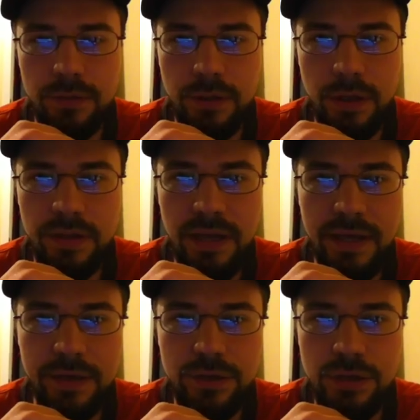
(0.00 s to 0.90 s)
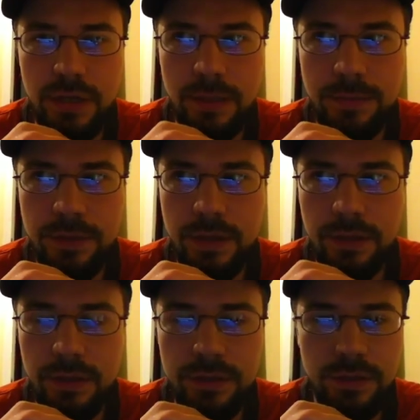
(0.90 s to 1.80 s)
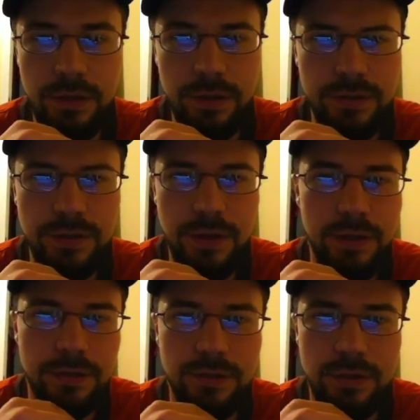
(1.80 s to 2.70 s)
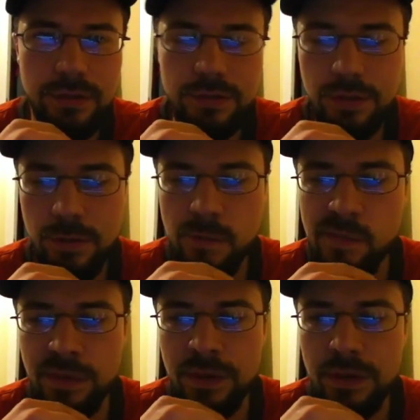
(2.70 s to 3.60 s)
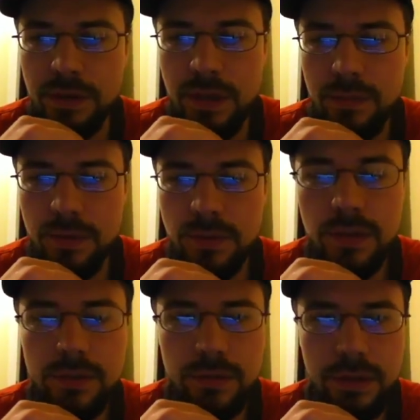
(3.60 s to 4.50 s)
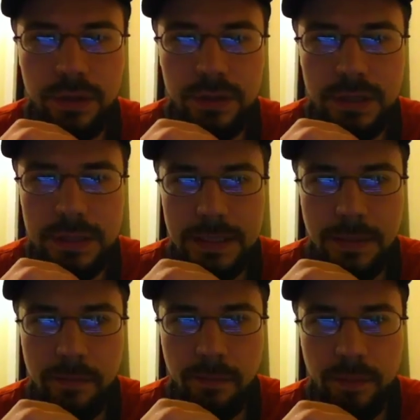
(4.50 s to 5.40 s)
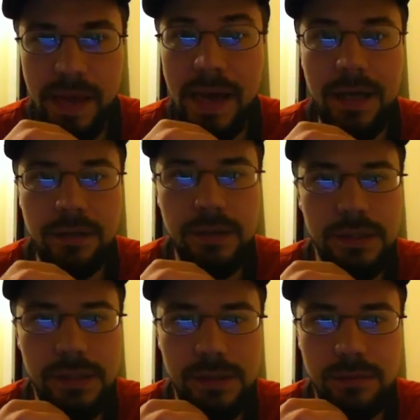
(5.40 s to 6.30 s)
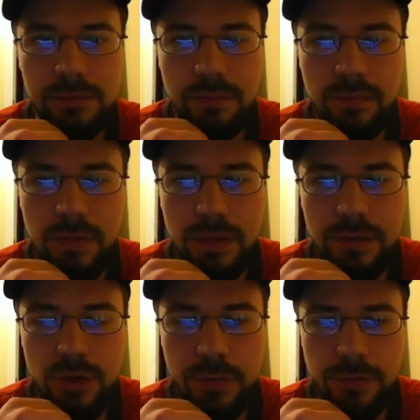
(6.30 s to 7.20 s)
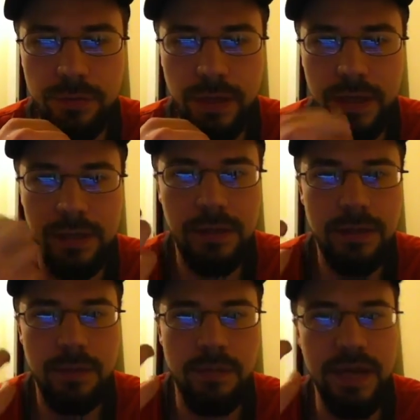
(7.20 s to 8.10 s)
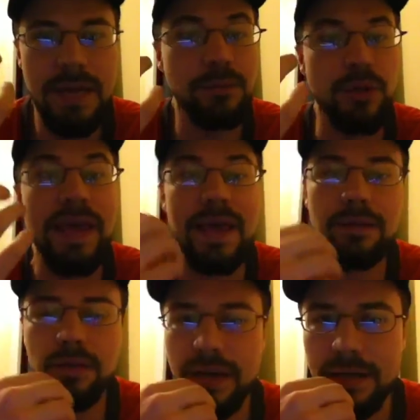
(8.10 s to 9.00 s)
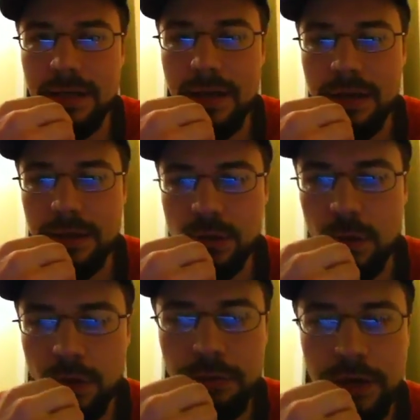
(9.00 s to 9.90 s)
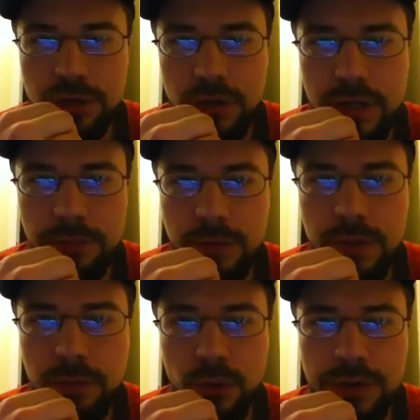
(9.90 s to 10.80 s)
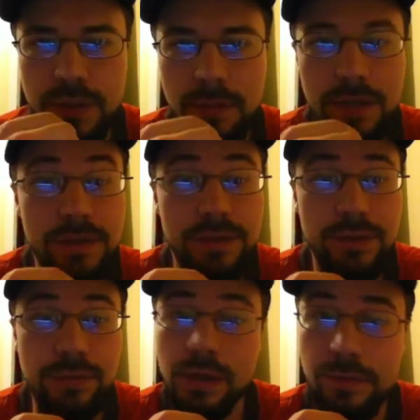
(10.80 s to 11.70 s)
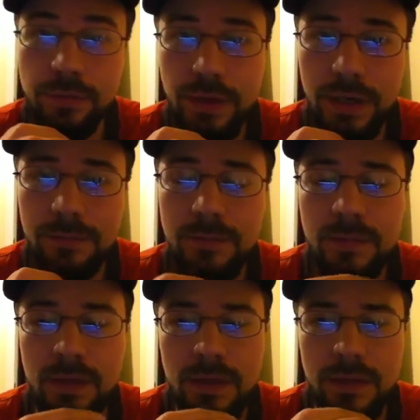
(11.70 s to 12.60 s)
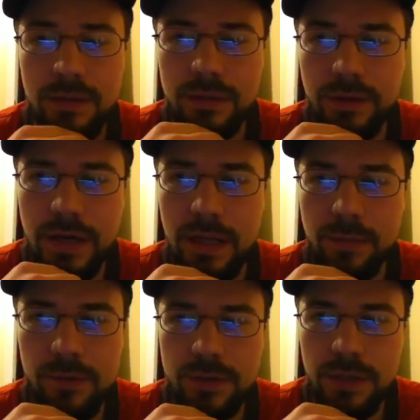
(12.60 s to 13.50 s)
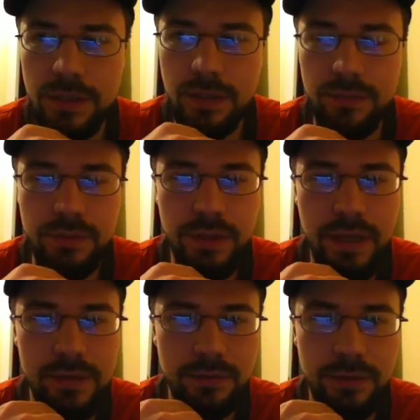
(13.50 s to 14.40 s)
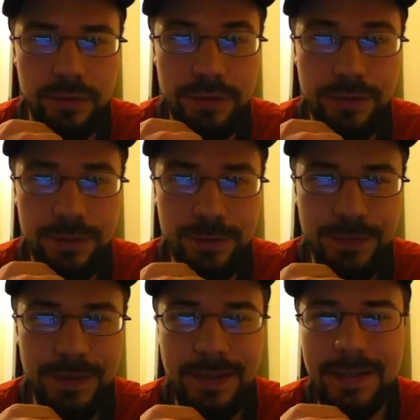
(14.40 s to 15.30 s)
really on the edge and upset, and they start cursing at each other, and so it can be really, really bad in terms of like being able to handle that. And so we want to make sure that if we deploy somebody, that they're ready for that, that they're the kind of person that can really handle criticisms